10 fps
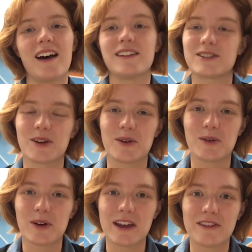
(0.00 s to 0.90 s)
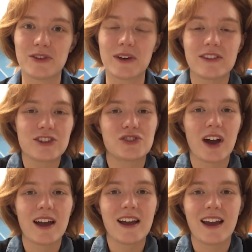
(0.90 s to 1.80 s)
So if you give it a
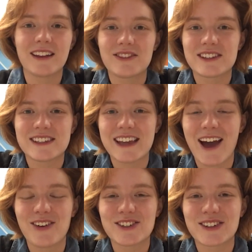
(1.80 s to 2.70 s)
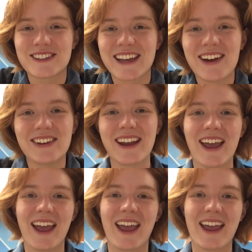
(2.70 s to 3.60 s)
try, I'd love to see how it turns out,
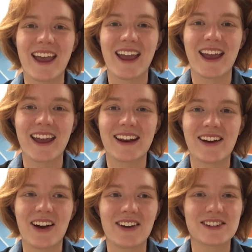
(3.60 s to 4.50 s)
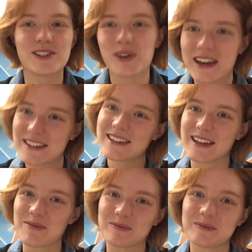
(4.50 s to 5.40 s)
and I'll see you guys next
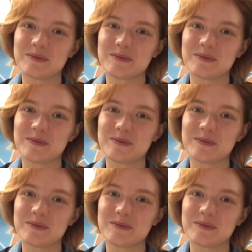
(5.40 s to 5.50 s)
time.